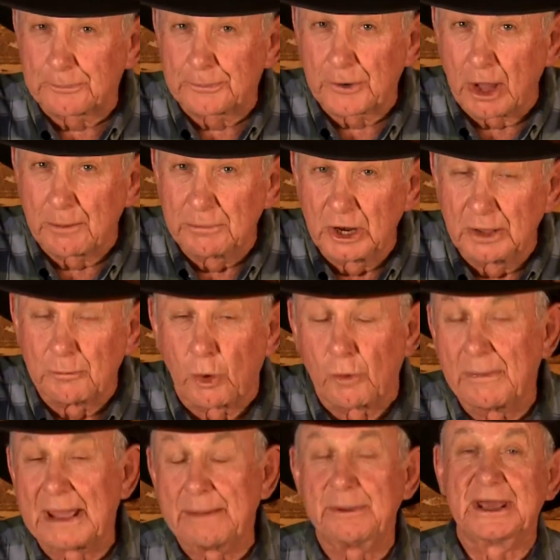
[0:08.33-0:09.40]
problem or
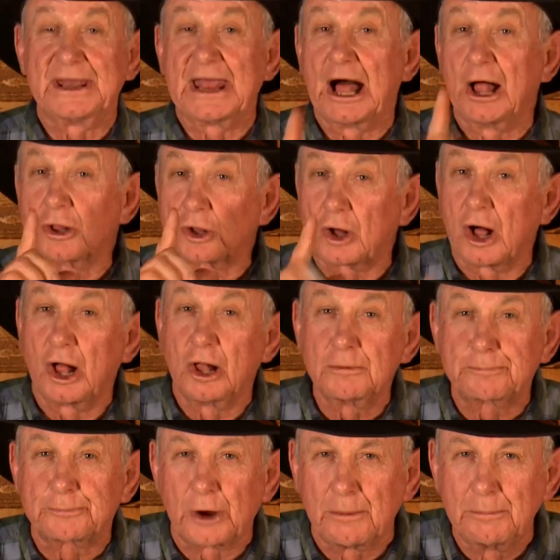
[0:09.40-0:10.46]
maybe an alcohol
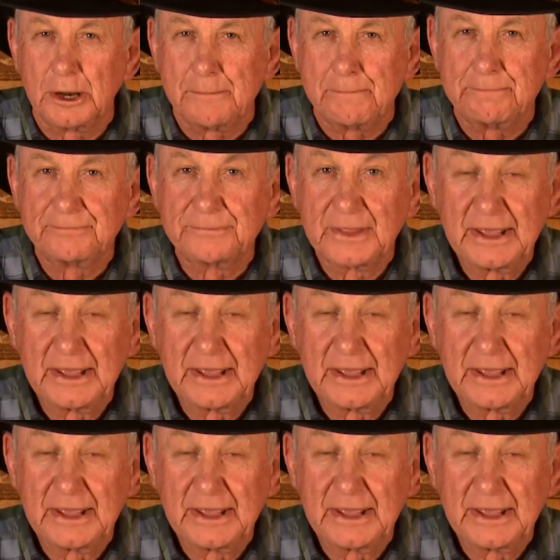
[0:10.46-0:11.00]
problem,